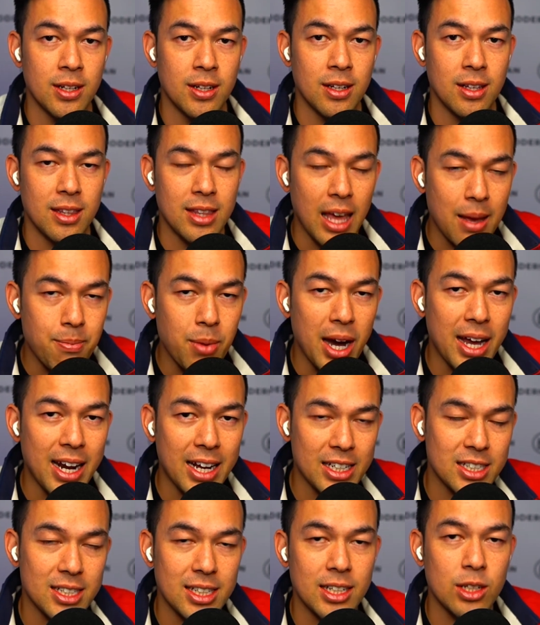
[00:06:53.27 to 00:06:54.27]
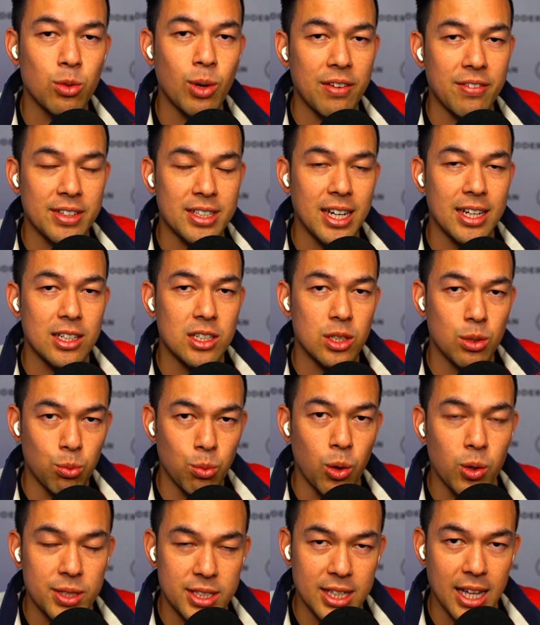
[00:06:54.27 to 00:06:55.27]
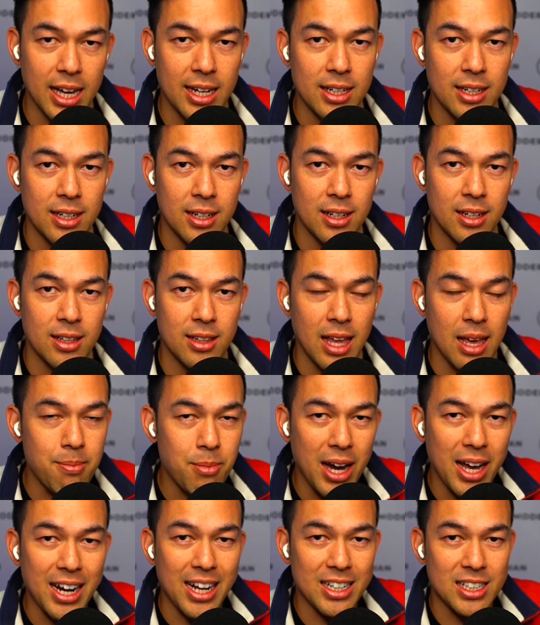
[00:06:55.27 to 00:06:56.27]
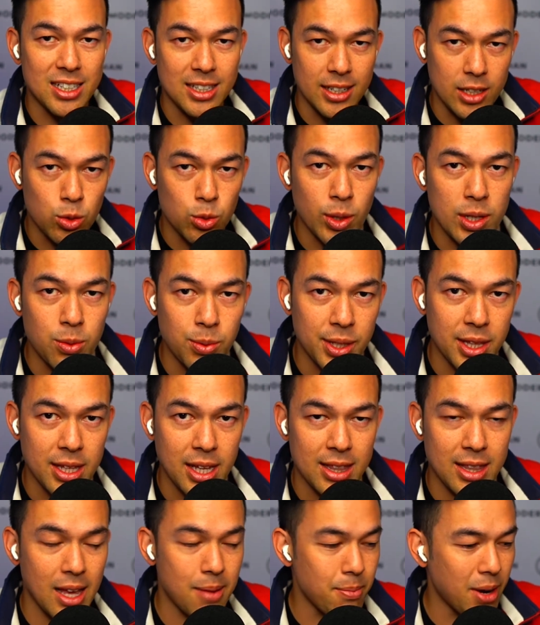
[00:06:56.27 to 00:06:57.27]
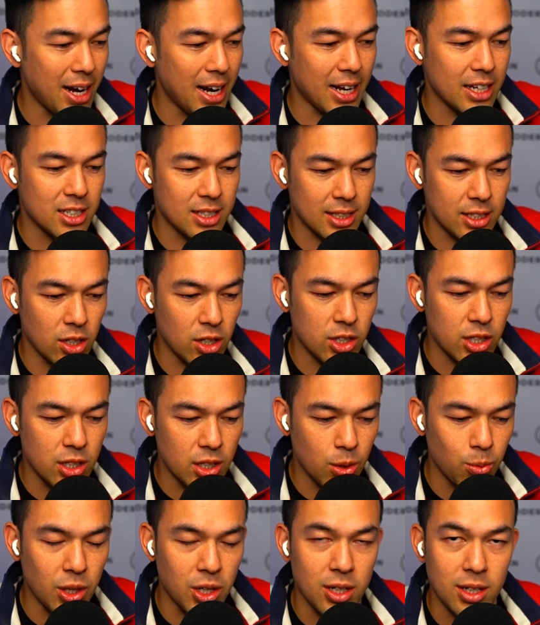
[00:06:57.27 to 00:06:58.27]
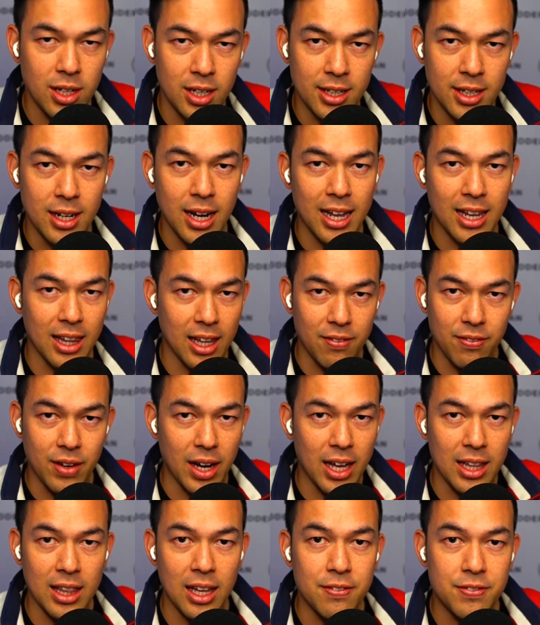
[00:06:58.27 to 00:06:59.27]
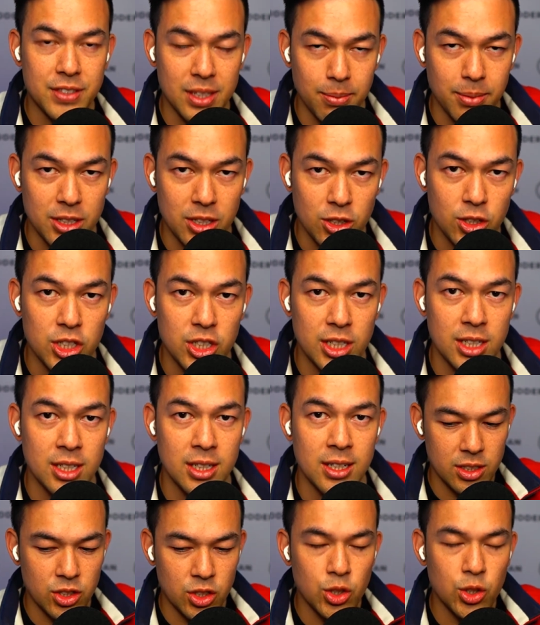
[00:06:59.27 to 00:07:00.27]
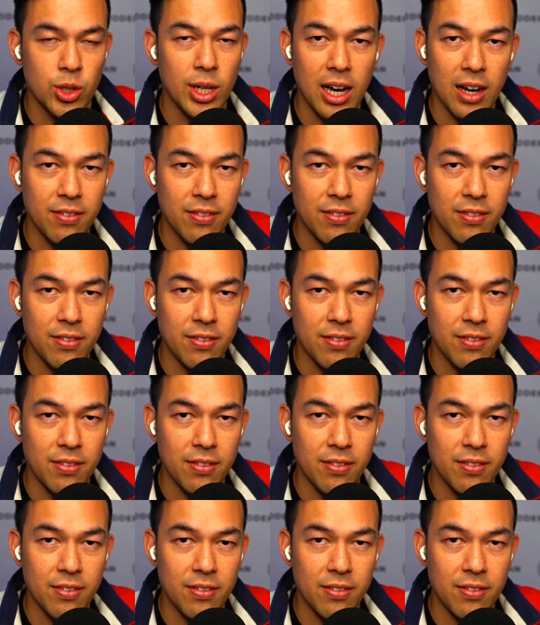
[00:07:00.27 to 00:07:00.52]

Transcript: they might actually gravitate towards that. They might actually agree with that. They might actually go, you know what, Lynn, I love some of your shit. Do you have